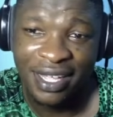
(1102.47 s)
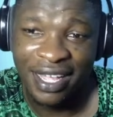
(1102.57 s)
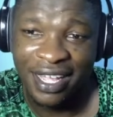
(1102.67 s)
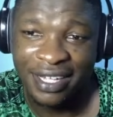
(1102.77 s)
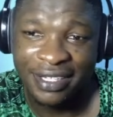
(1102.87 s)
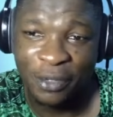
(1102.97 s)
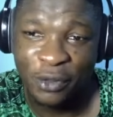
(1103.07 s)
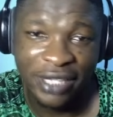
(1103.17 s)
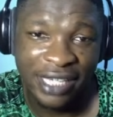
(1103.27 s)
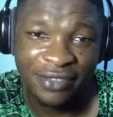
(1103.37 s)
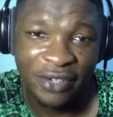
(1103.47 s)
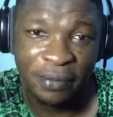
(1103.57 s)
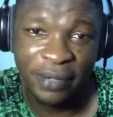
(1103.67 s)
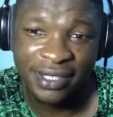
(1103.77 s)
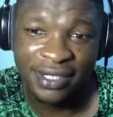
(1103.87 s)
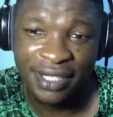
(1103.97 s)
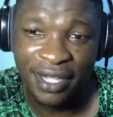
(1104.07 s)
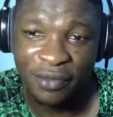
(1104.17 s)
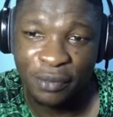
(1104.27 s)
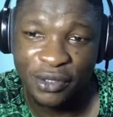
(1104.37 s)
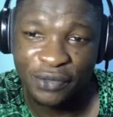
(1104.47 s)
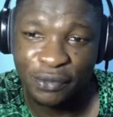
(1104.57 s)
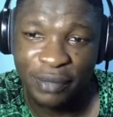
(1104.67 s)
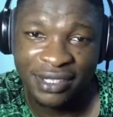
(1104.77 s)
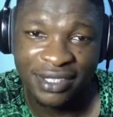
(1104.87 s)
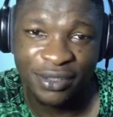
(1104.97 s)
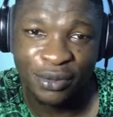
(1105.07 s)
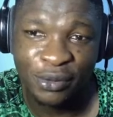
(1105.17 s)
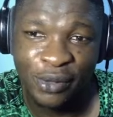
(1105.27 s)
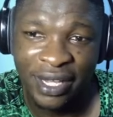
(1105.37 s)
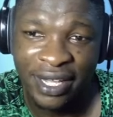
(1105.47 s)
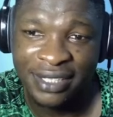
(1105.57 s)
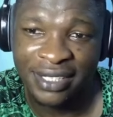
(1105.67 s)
And I wish you guys the very best. Have a beautiful Matchday 2 ahead